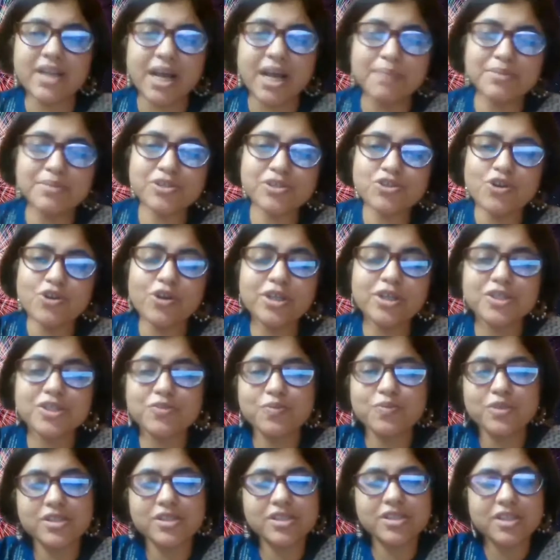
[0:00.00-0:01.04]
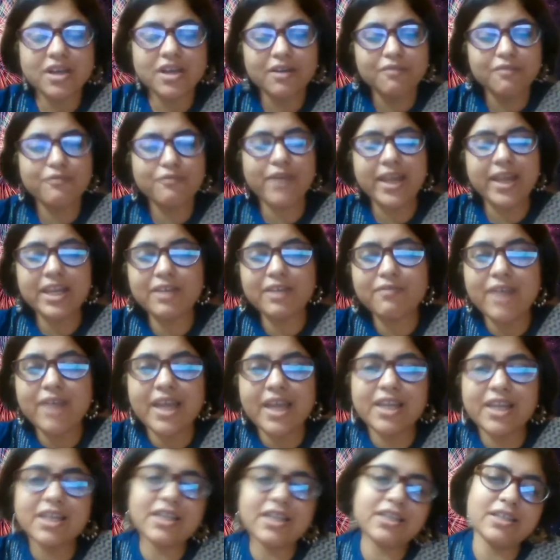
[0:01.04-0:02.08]
Armstrong. It was a very,
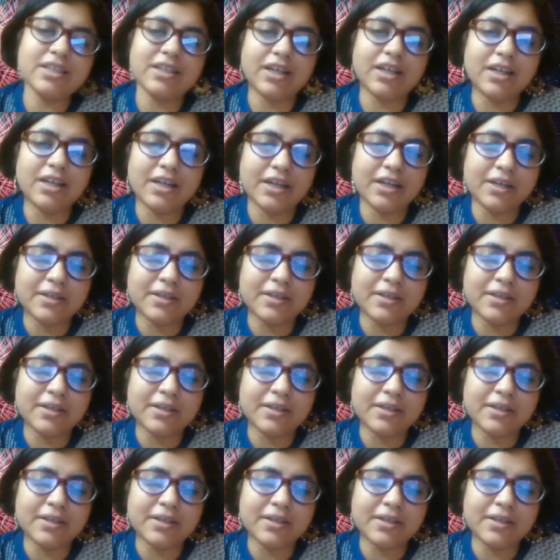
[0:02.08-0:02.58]
very